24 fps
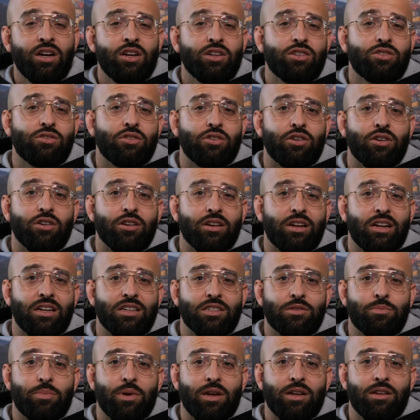So you're looking to
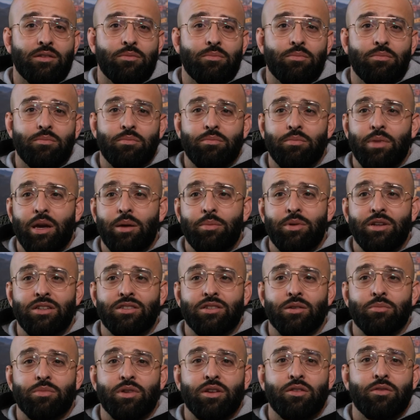spend maybe
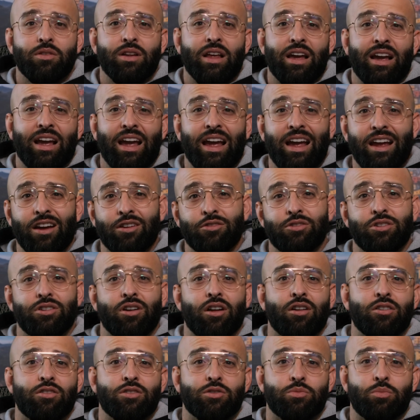something like
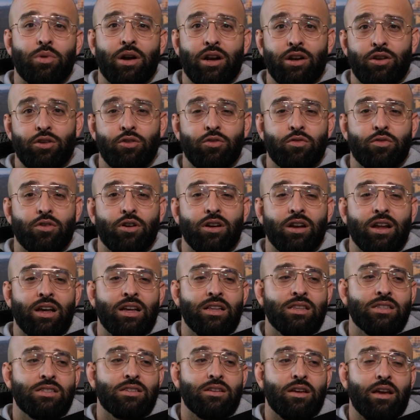$800 brand new for a
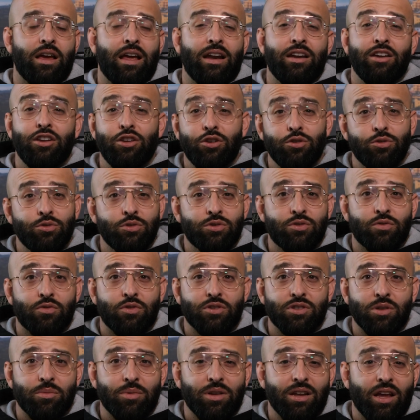lens and used for
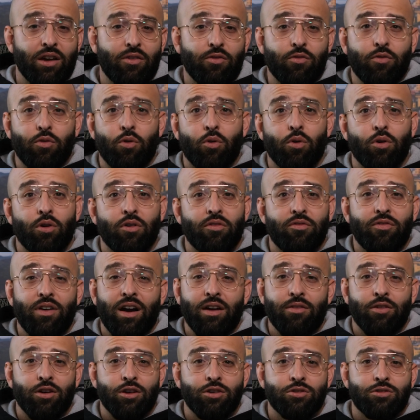something like $400 or
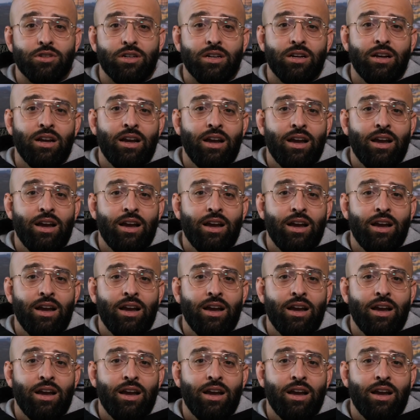$500,